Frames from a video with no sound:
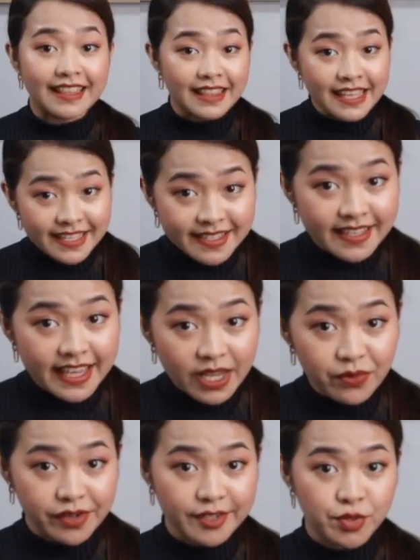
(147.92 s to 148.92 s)
These
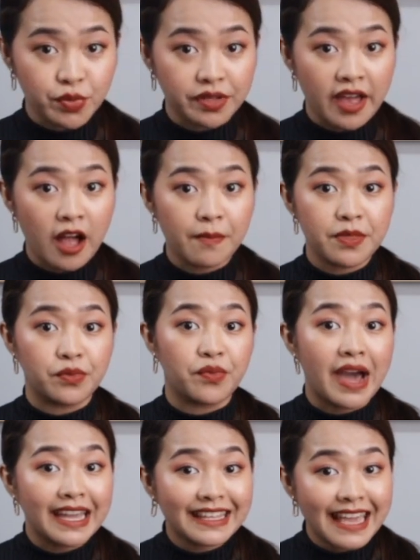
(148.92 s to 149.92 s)
keywords will help the
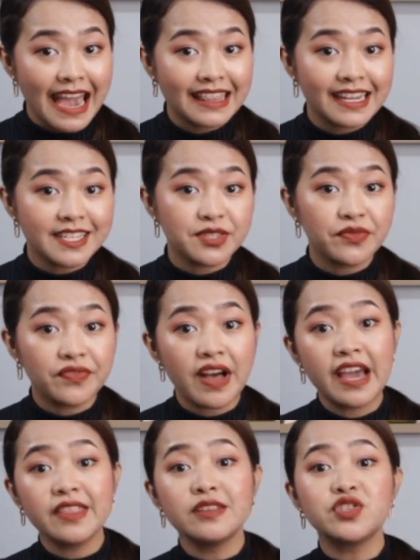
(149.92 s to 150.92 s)
right candidates
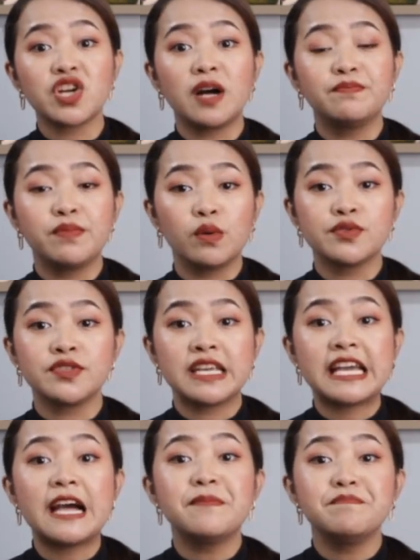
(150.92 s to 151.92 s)
find the job posting
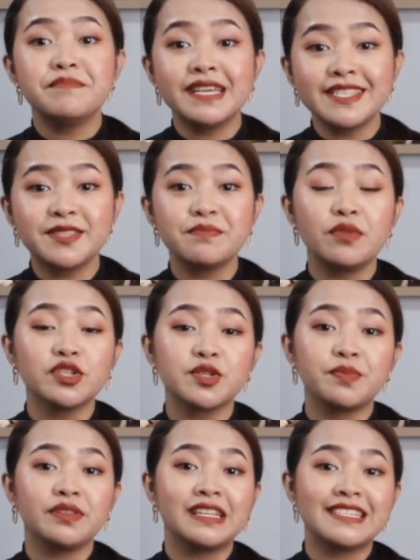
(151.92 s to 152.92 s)
amidst
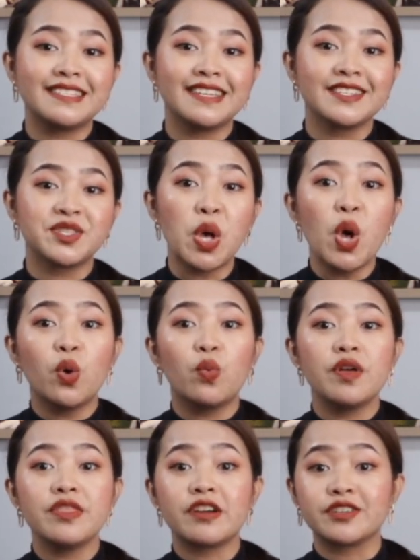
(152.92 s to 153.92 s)
multiple listings
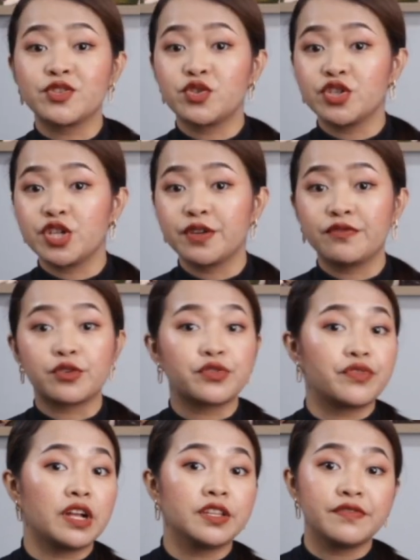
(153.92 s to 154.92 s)
when they are searching for
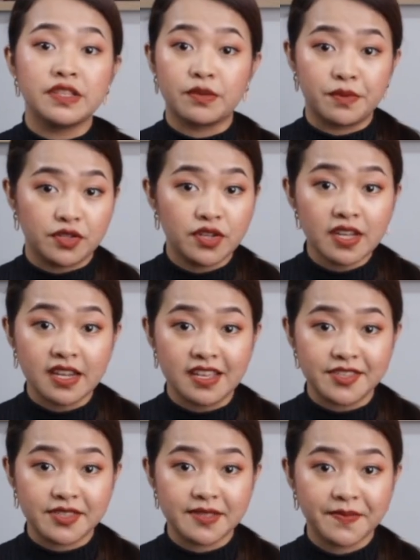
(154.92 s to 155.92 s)
relevant opportunities.